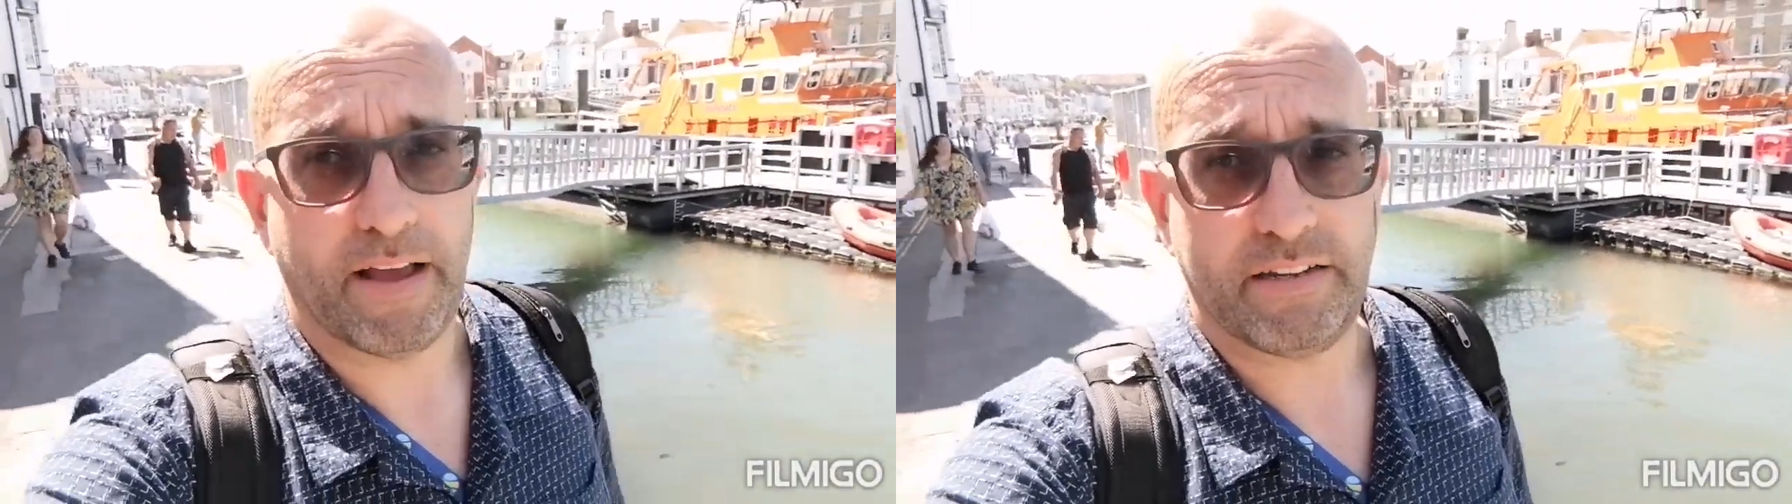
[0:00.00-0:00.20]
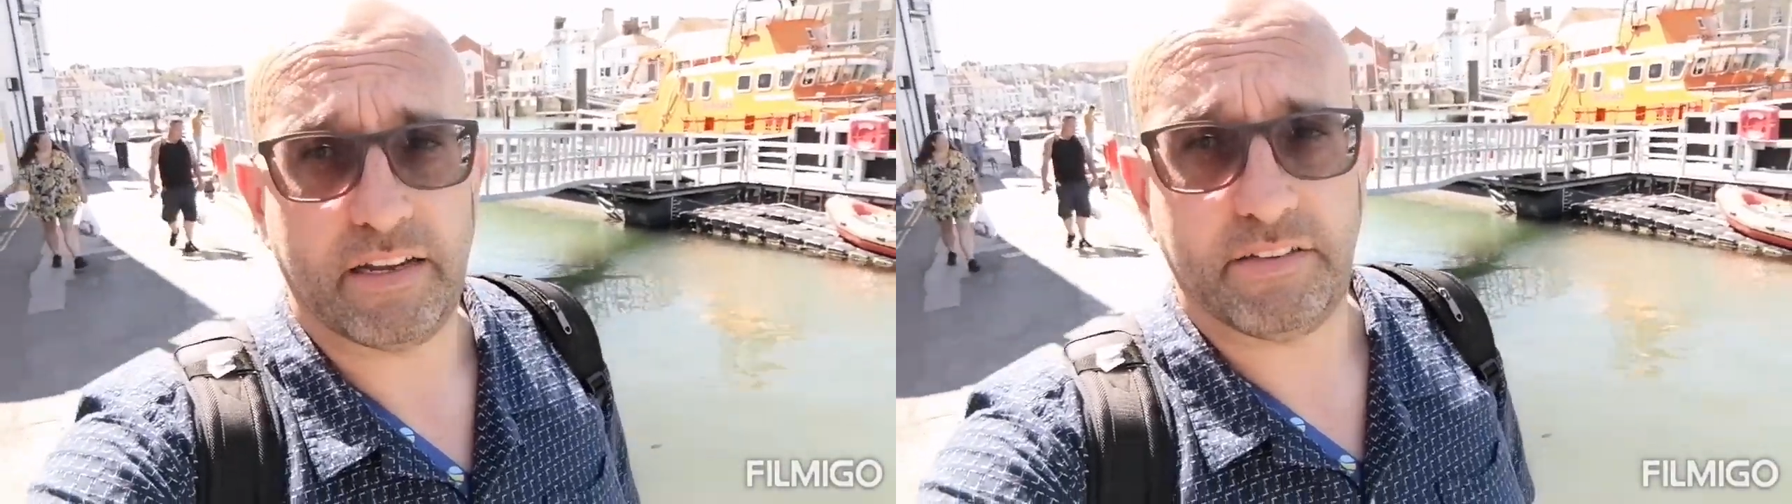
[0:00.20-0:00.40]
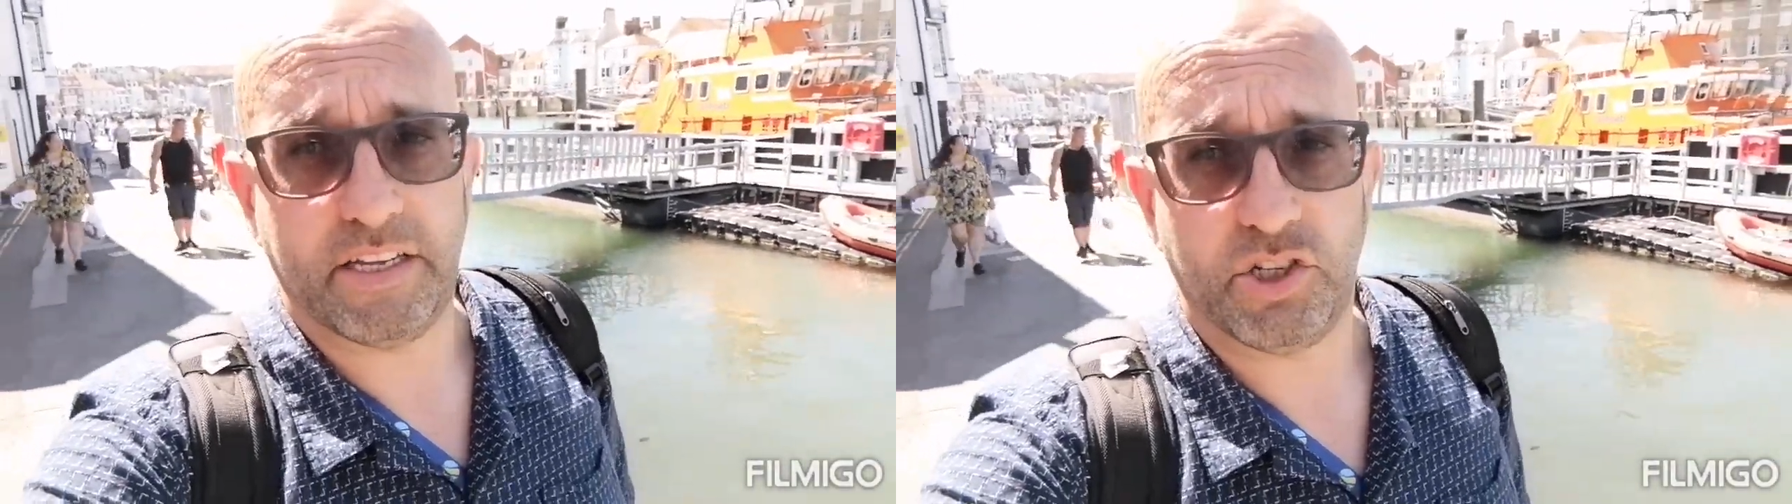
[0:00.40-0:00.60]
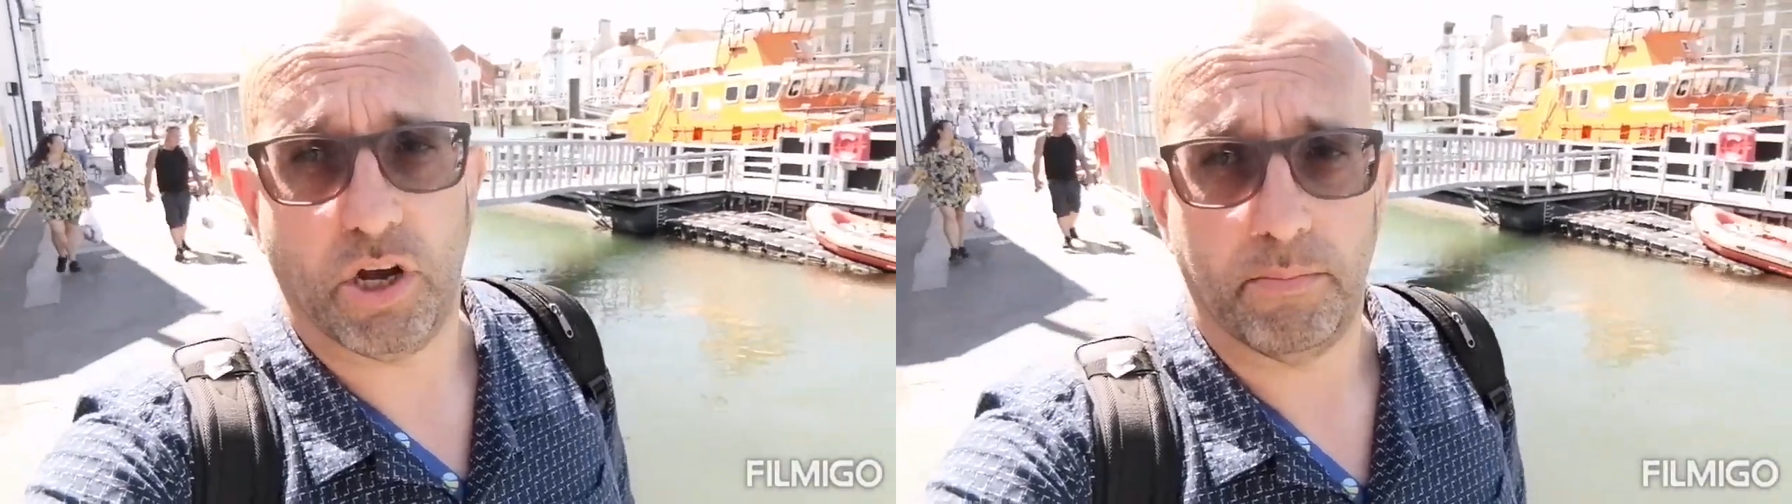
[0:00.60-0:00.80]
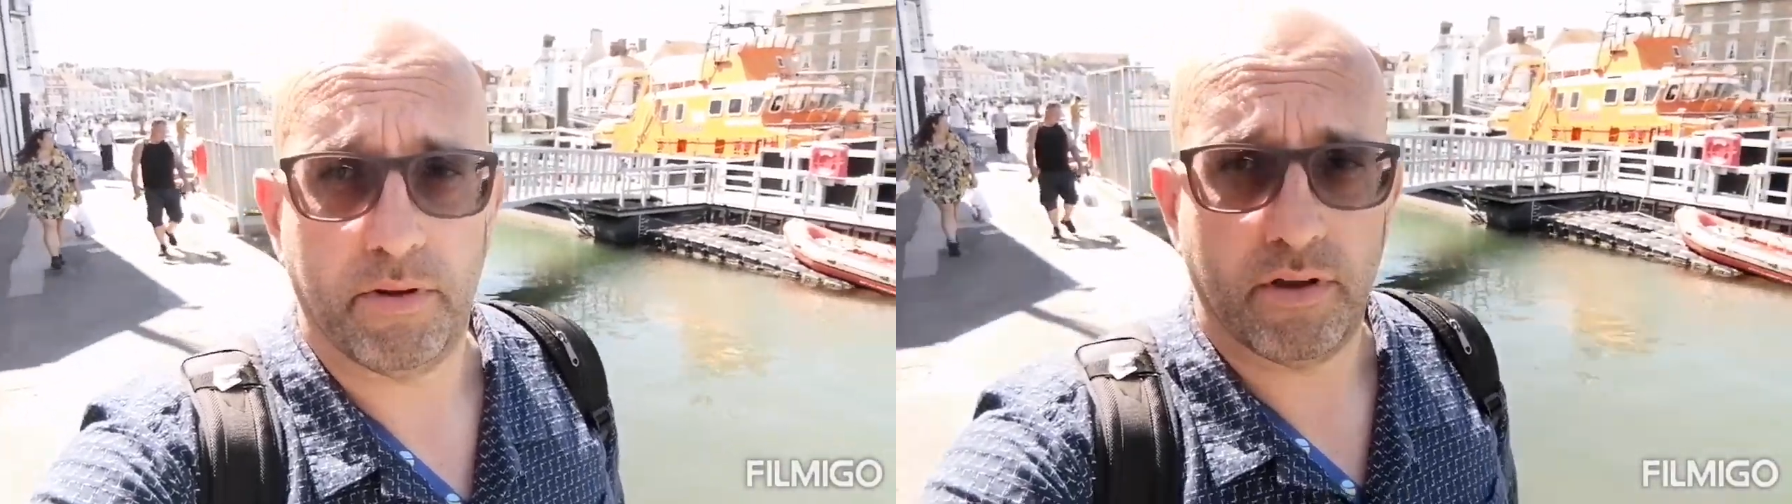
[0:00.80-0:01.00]
Fantastic
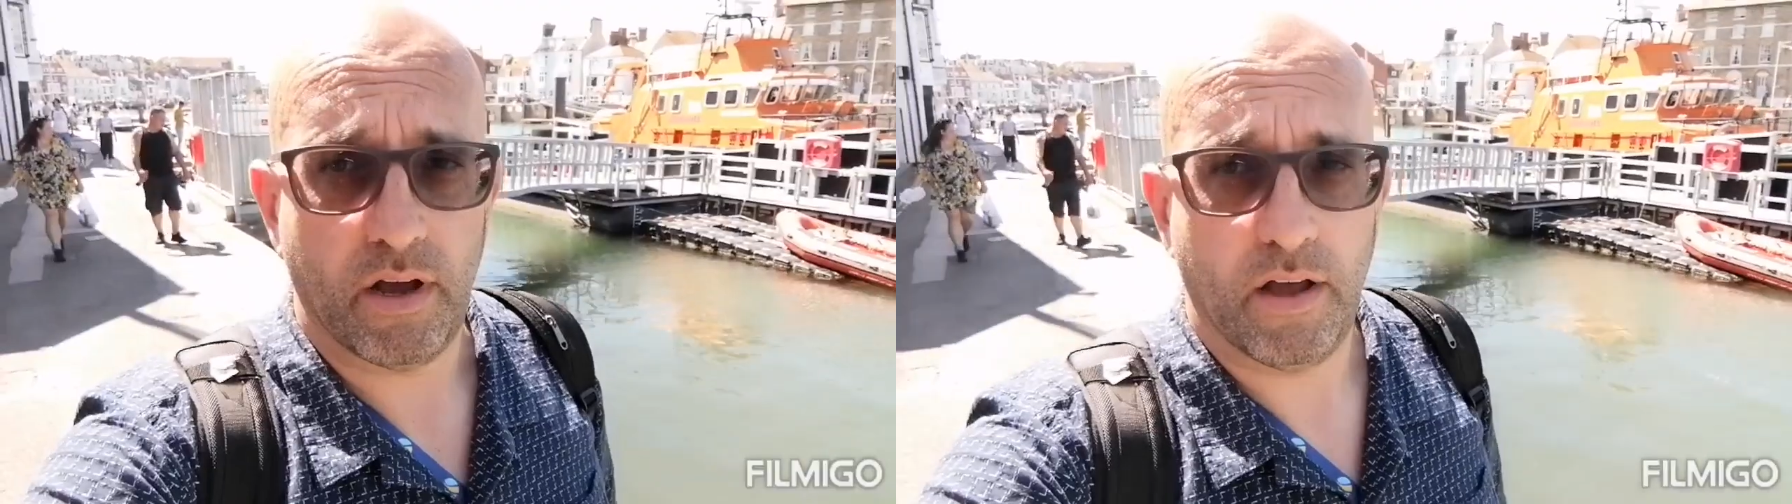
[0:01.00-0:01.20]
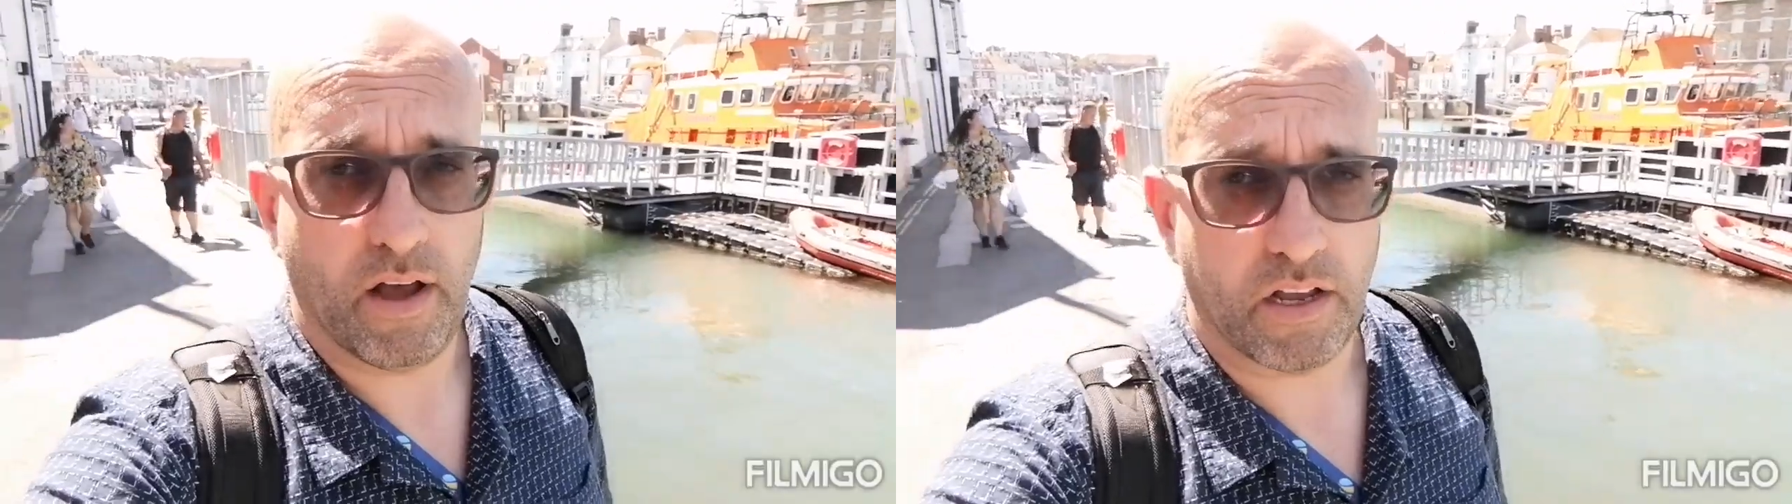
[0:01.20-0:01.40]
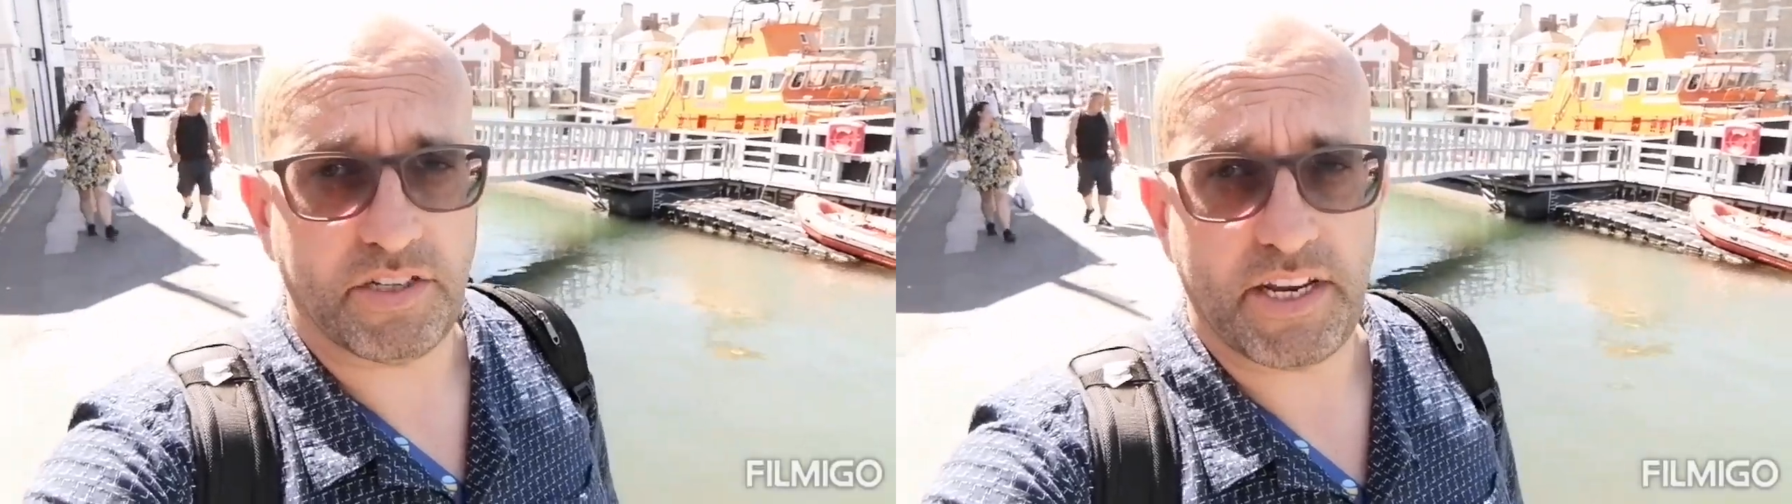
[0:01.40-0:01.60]
shop. I'll